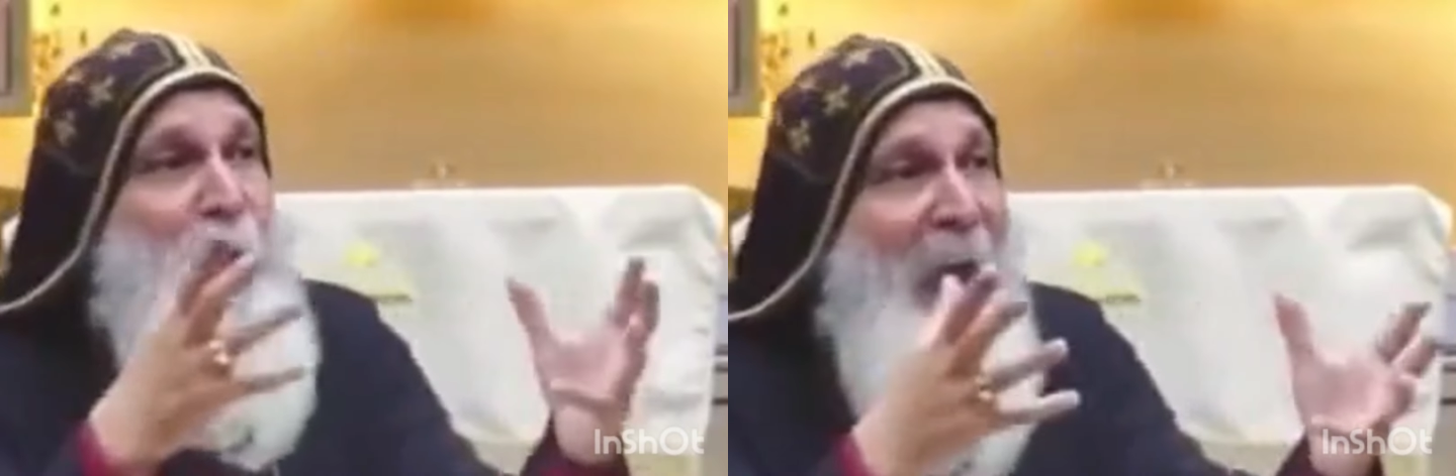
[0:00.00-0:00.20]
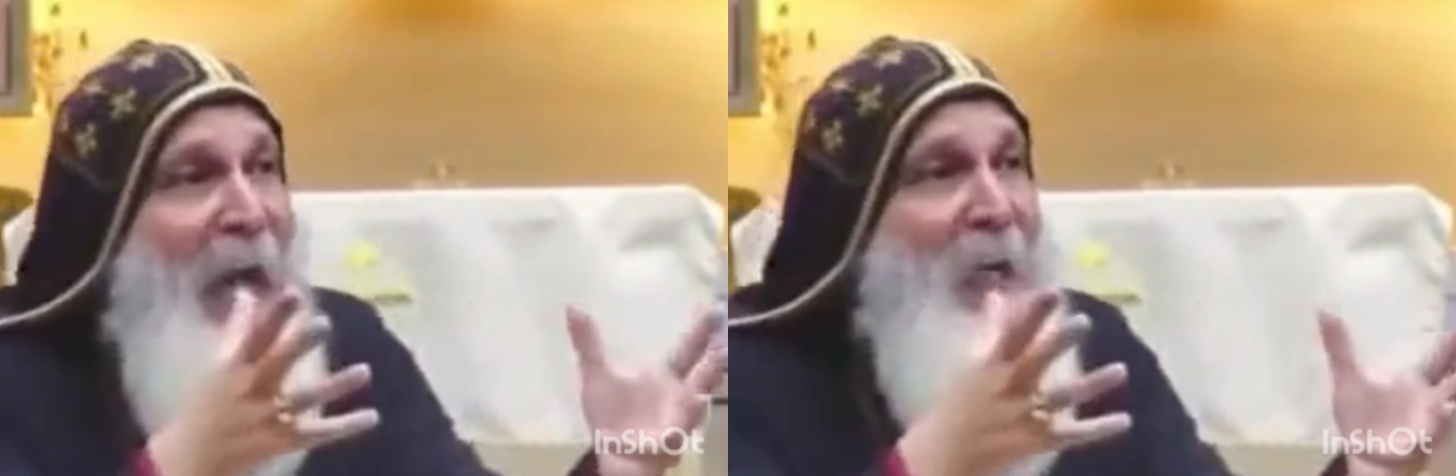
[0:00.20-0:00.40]

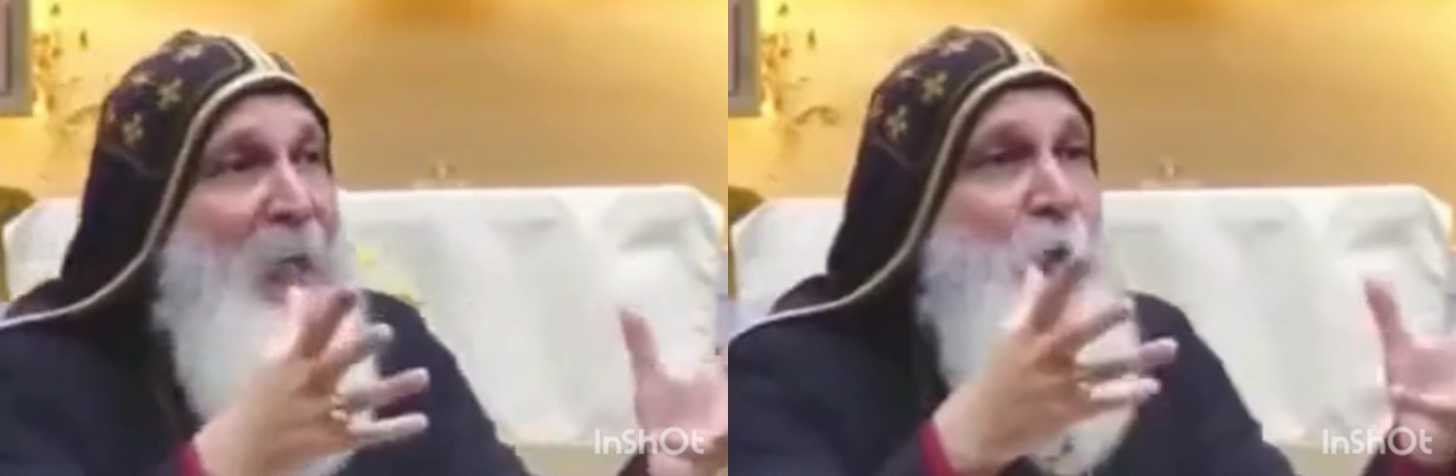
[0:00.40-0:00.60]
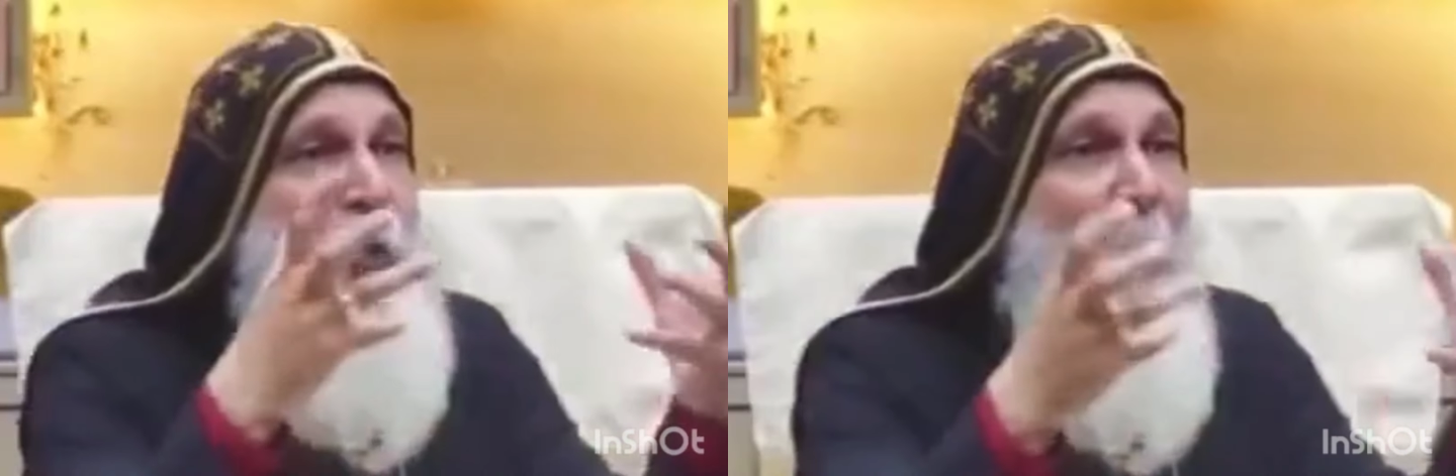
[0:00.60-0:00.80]

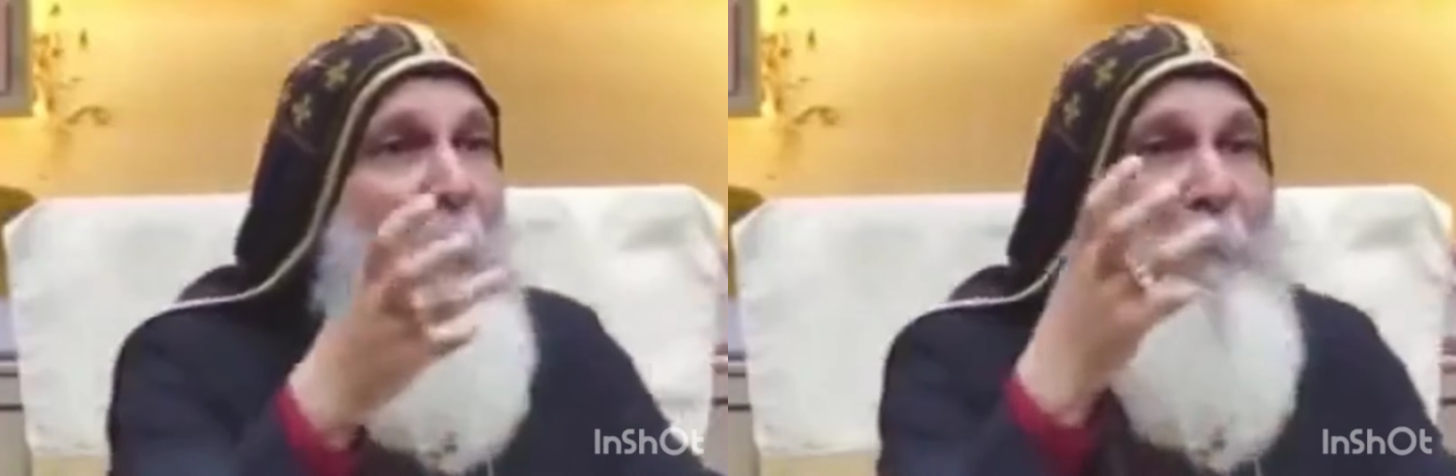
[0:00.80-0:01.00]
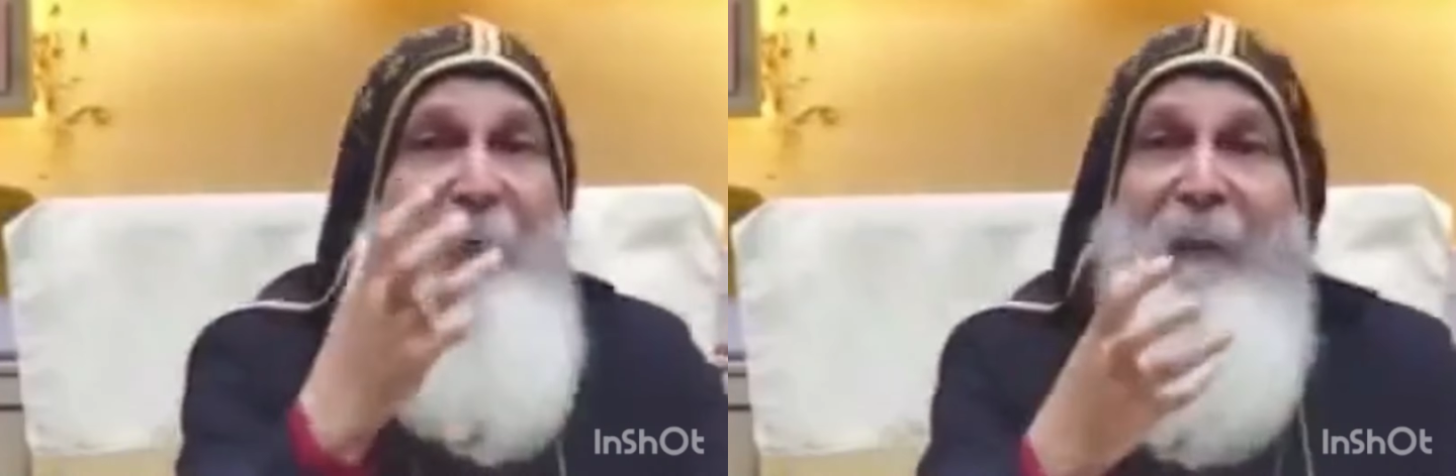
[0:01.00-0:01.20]
change
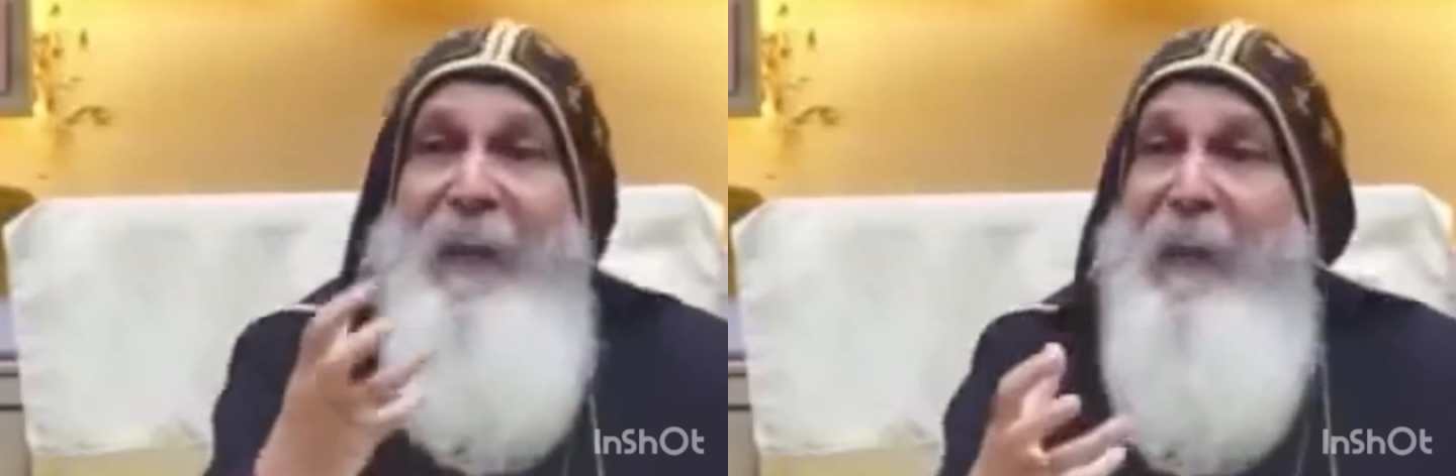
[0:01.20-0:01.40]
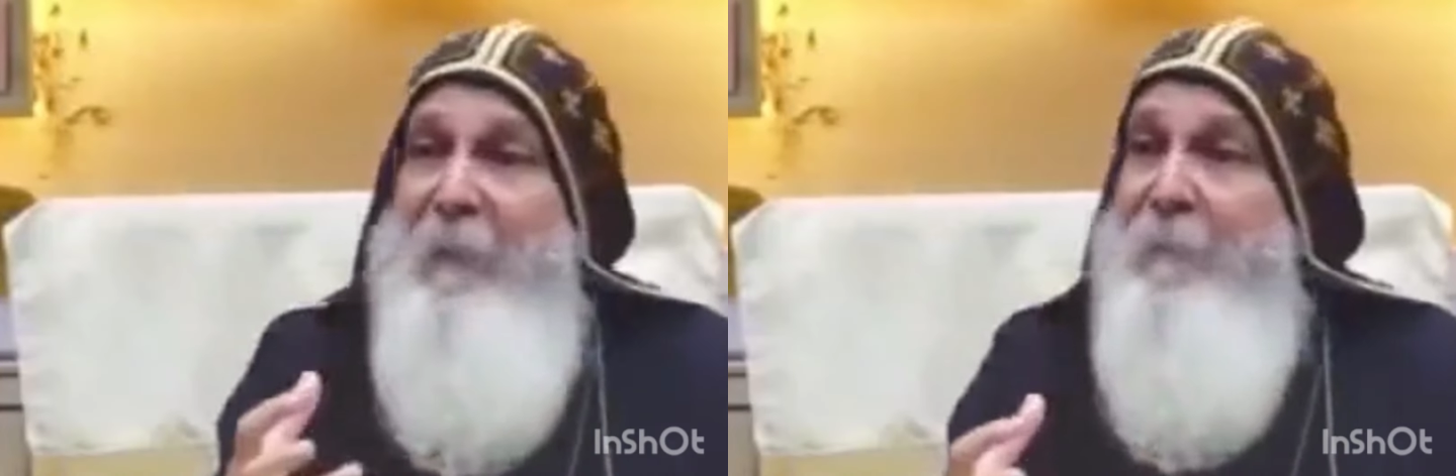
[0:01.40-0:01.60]
your
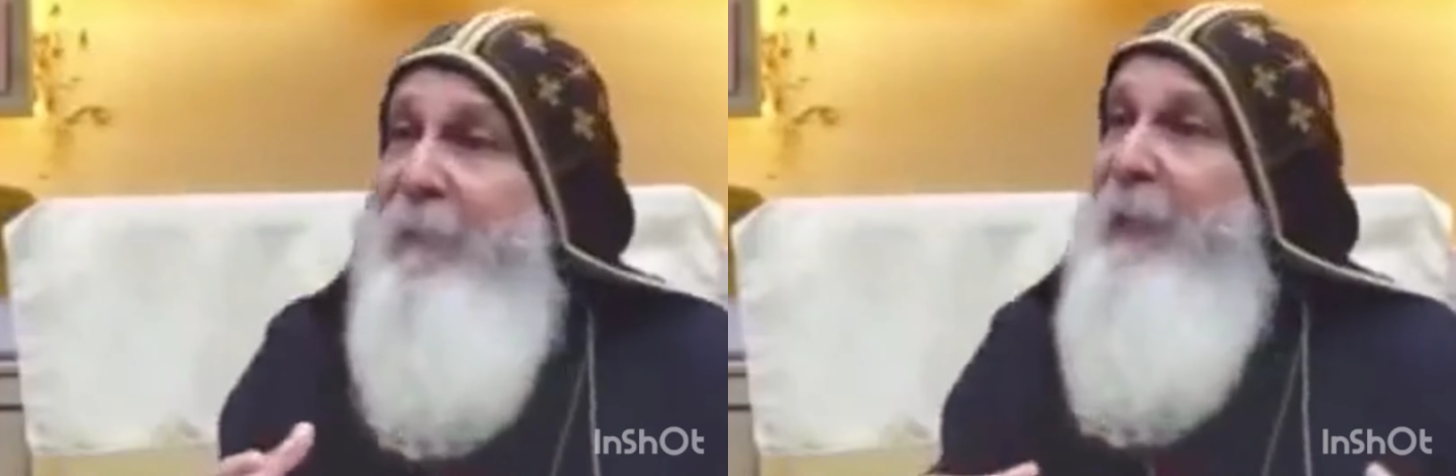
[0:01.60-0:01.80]
belief,